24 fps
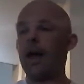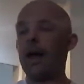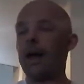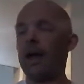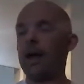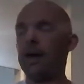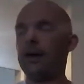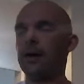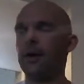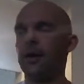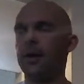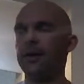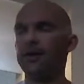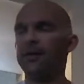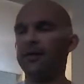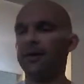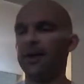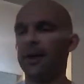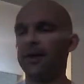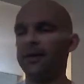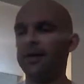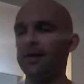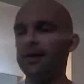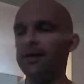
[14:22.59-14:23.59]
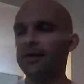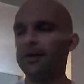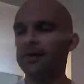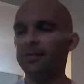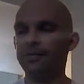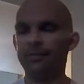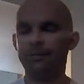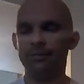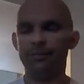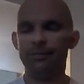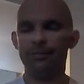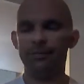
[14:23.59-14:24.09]
A card is selected.
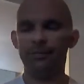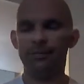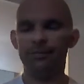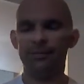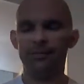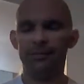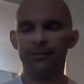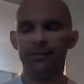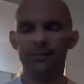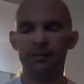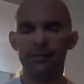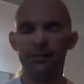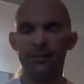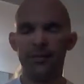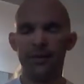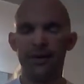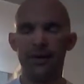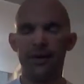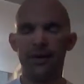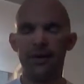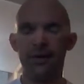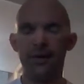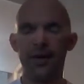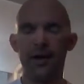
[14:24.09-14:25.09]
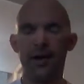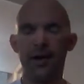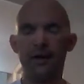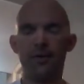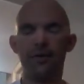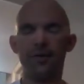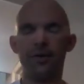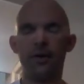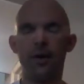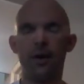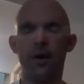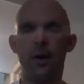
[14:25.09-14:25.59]

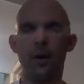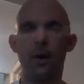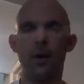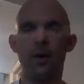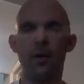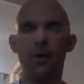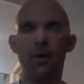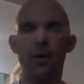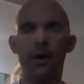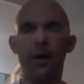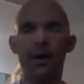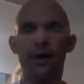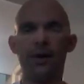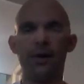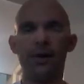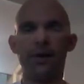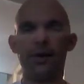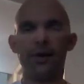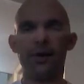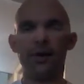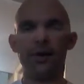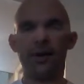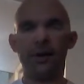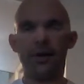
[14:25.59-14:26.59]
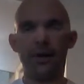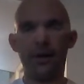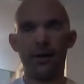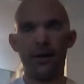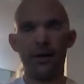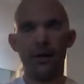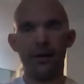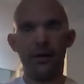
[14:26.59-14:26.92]
Let's go with